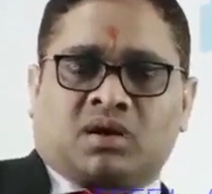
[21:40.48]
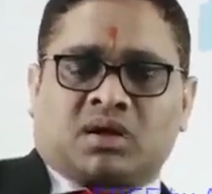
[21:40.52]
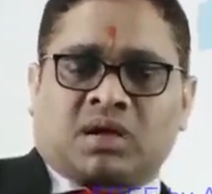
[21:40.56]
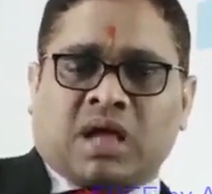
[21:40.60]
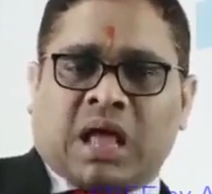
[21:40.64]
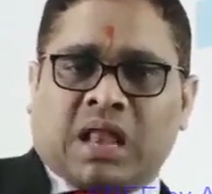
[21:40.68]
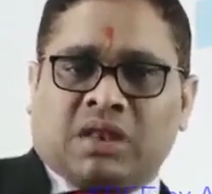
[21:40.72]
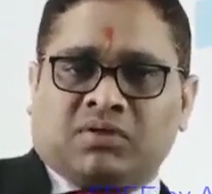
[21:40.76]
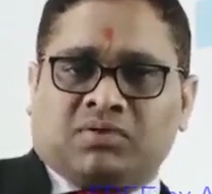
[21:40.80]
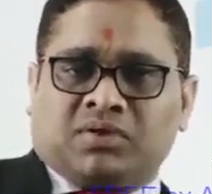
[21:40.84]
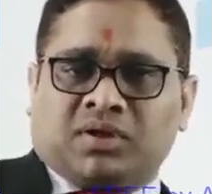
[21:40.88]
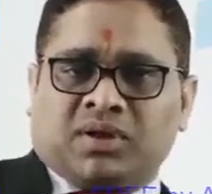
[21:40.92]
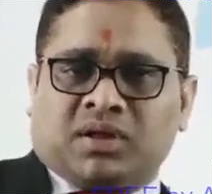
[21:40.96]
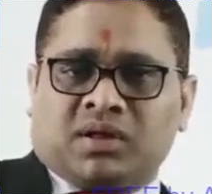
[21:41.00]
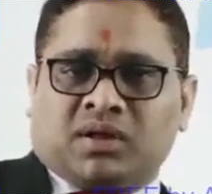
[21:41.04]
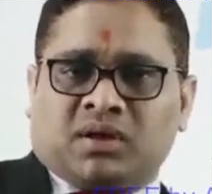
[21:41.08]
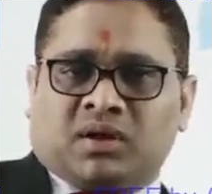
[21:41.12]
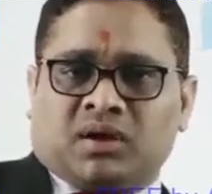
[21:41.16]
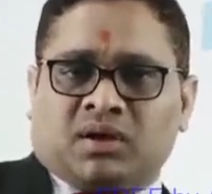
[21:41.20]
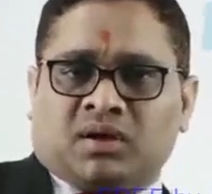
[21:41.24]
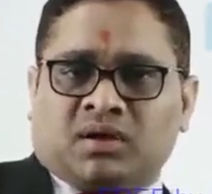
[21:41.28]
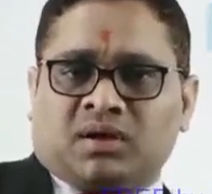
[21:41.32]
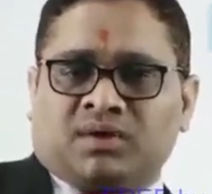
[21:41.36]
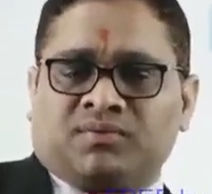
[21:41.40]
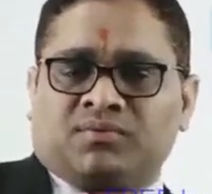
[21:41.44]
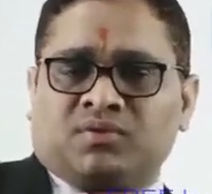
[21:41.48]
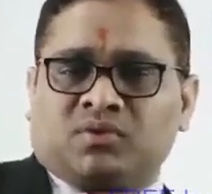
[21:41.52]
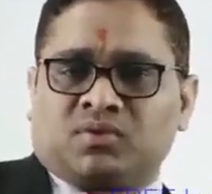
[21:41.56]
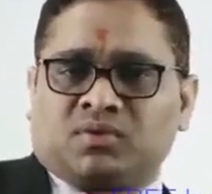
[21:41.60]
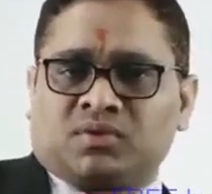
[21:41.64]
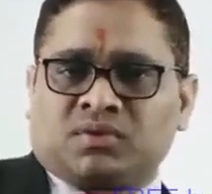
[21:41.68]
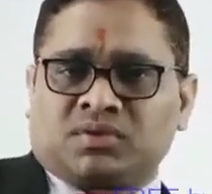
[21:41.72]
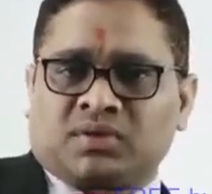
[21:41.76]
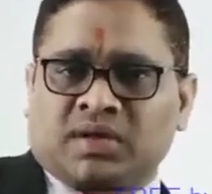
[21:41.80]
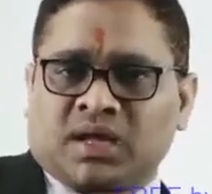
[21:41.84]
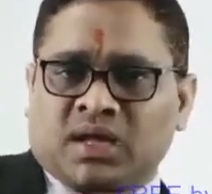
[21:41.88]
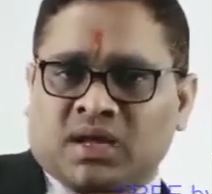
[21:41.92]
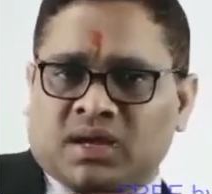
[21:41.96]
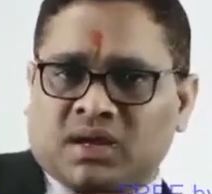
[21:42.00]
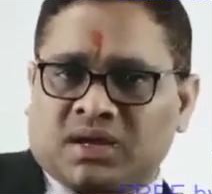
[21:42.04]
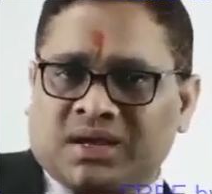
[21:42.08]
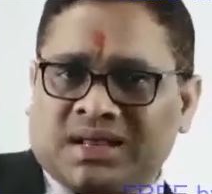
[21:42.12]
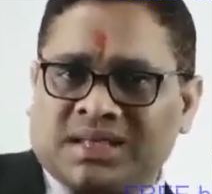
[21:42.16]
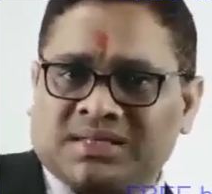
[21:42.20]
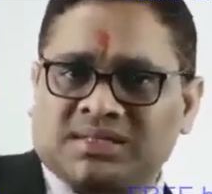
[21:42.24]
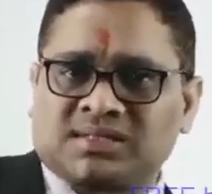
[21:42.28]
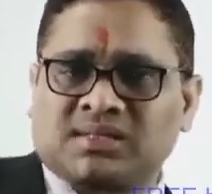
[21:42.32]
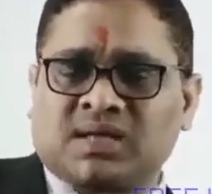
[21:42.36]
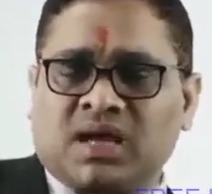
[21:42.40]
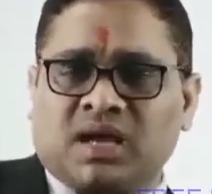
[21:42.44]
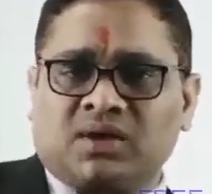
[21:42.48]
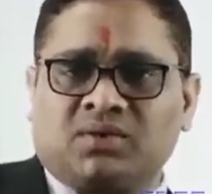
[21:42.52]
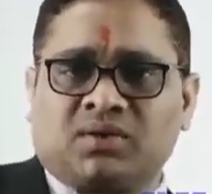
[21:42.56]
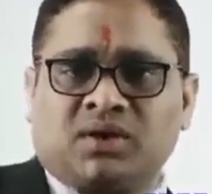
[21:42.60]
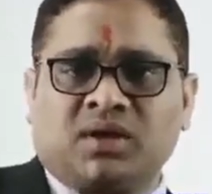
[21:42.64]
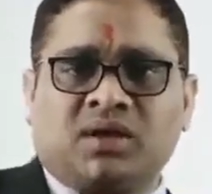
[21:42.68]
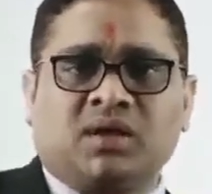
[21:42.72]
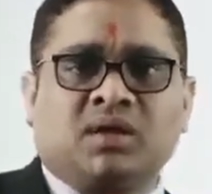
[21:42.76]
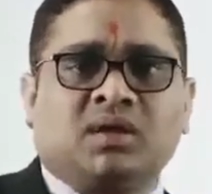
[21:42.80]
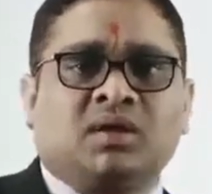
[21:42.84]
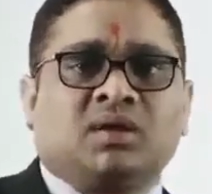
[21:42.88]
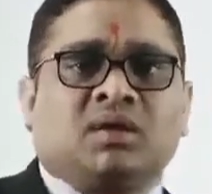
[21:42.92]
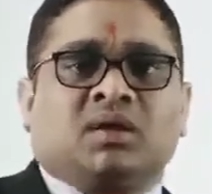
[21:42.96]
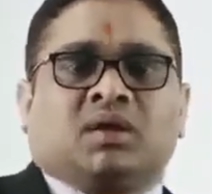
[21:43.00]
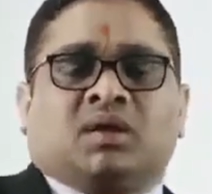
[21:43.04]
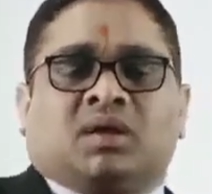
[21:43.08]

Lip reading: calorie, if you take less calorie,